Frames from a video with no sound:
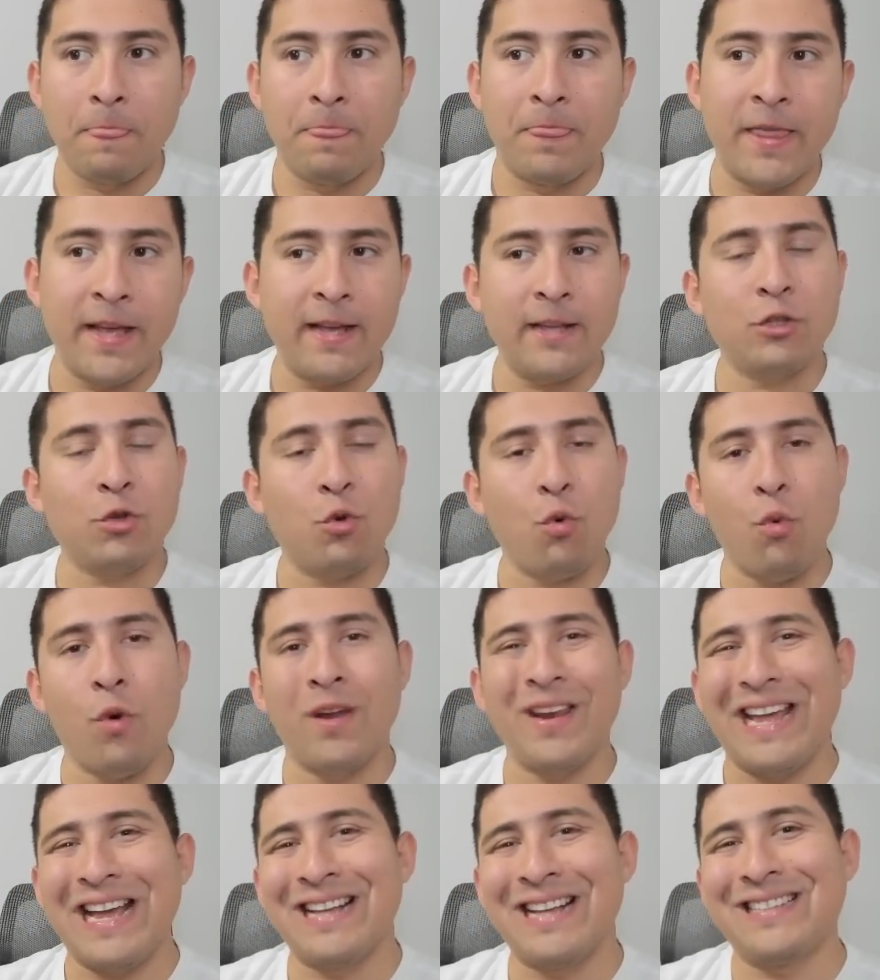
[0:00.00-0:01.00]
This
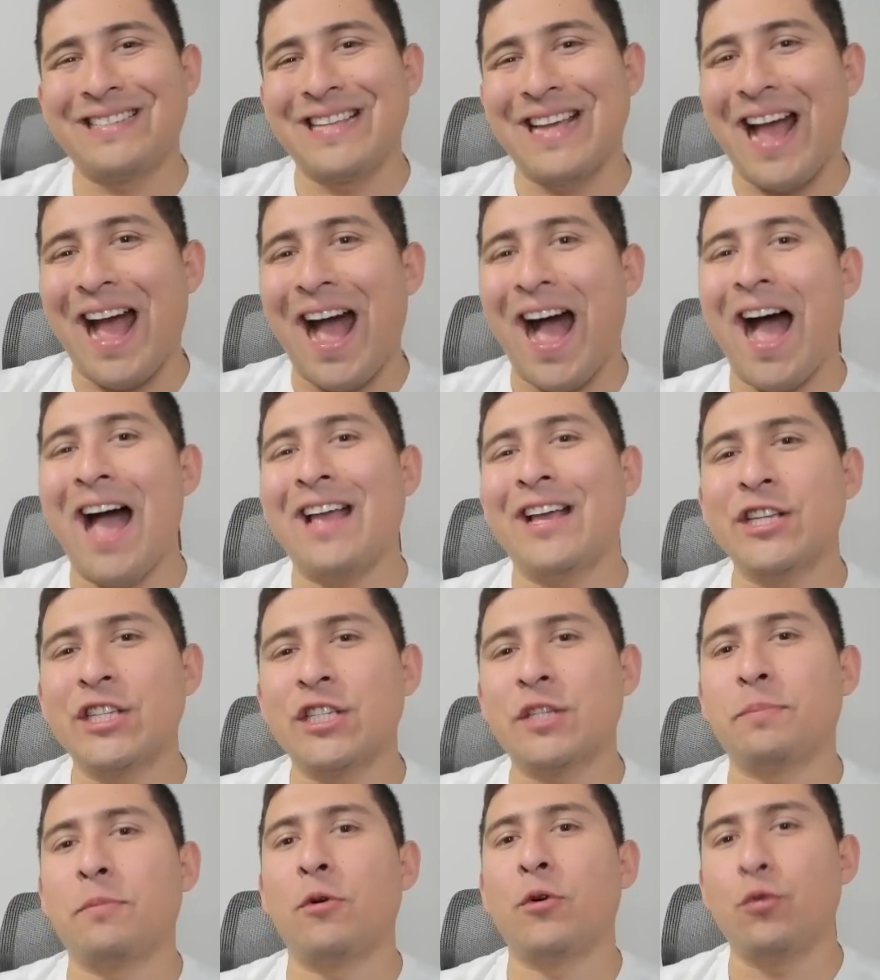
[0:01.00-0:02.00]
one is the
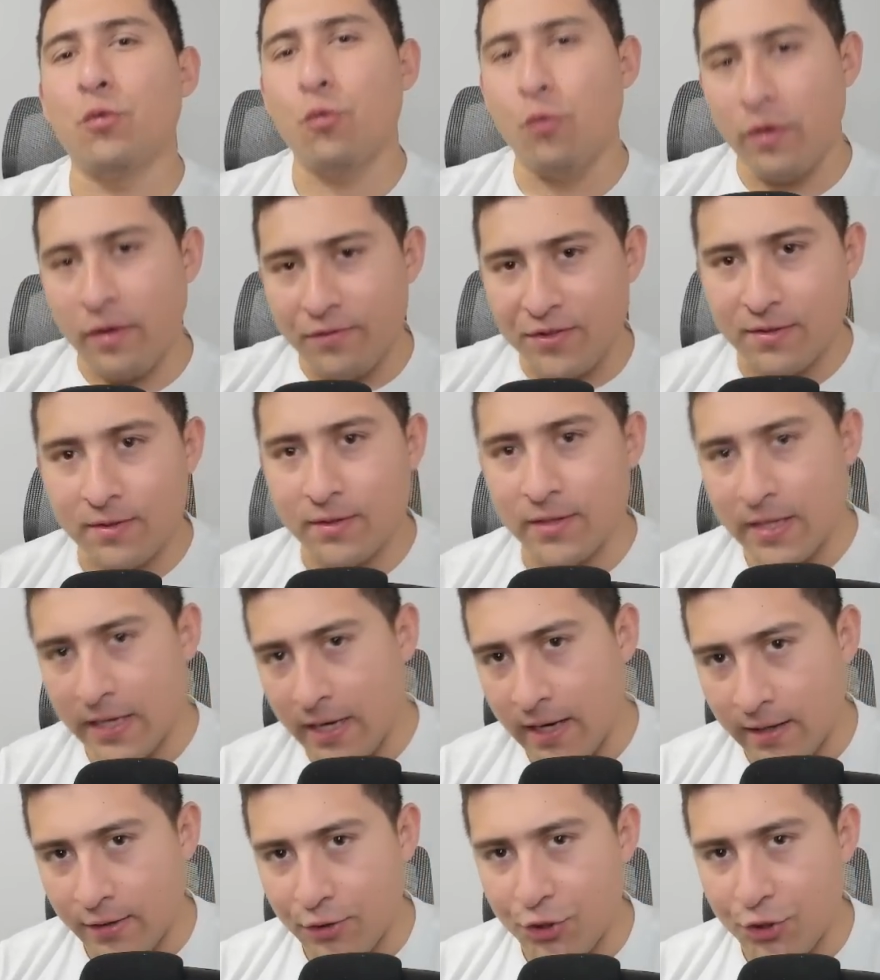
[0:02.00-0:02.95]
highest point we've seen